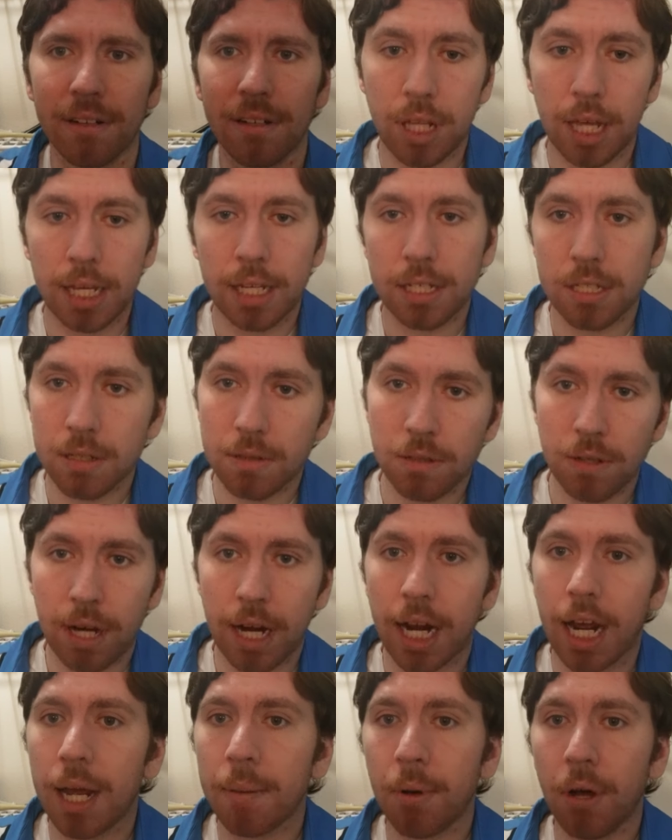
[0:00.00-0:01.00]
Like,
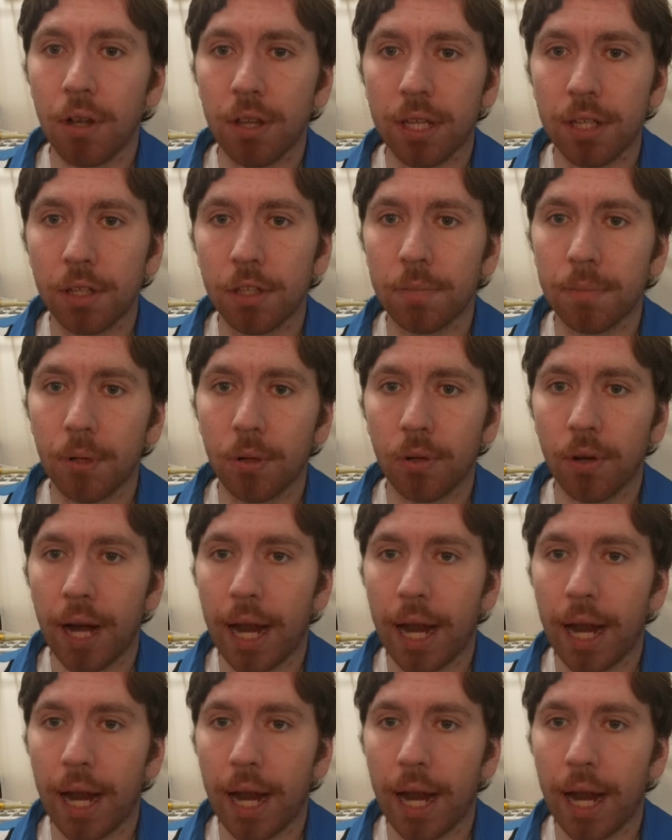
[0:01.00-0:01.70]
subscribe, all that old bull